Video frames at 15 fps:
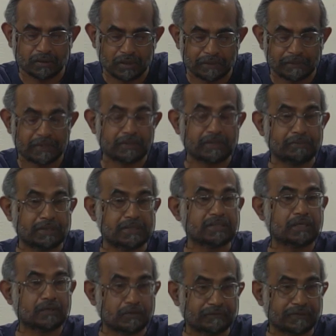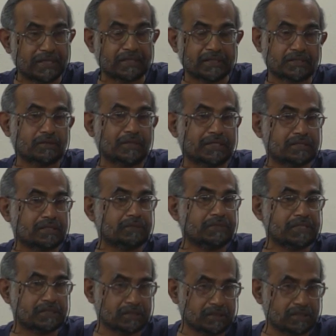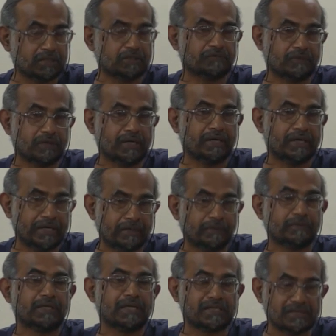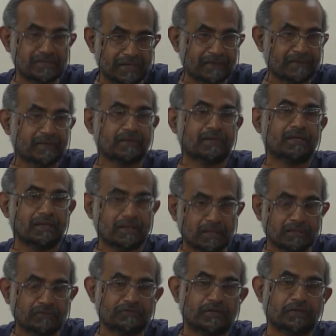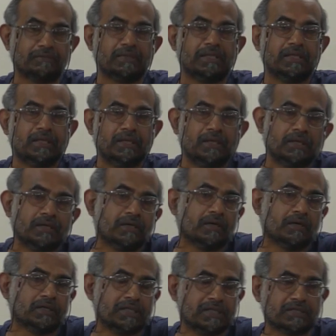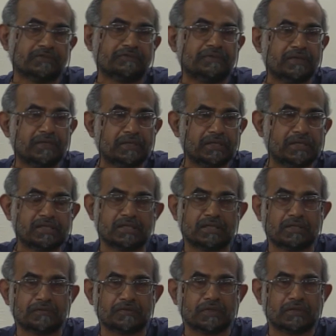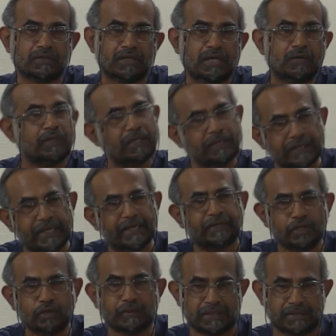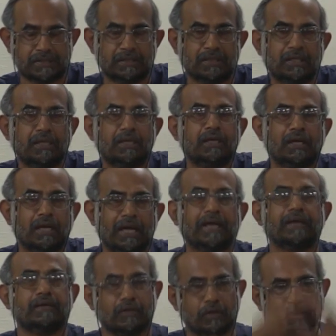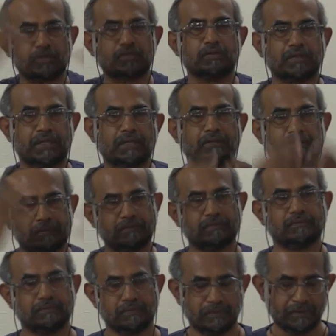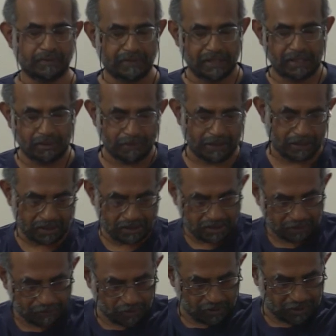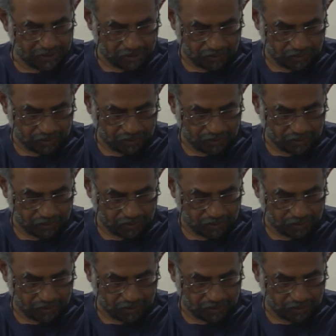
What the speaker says: only way to emerge out of that is to actually be searching for and network and strengthen and learn from all these different initiatives on the ground and create new ones, and also then dream and conceptualize